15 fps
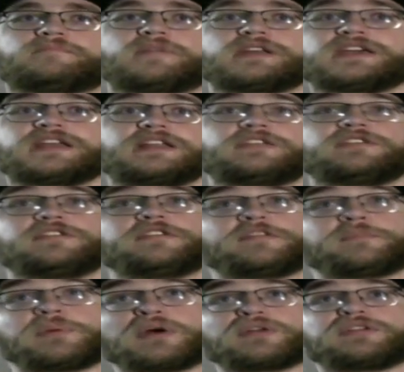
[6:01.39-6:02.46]
But again, this is
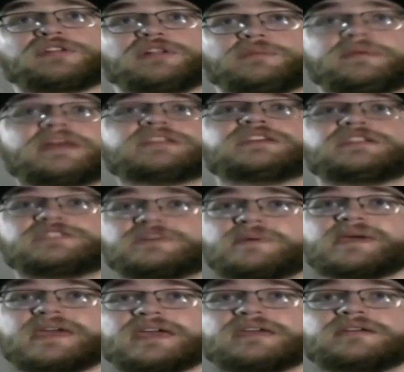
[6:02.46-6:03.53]
just personal opinion to
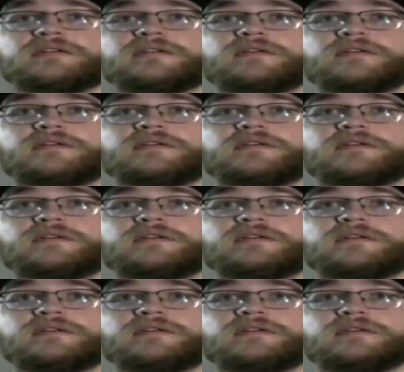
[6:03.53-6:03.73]
me.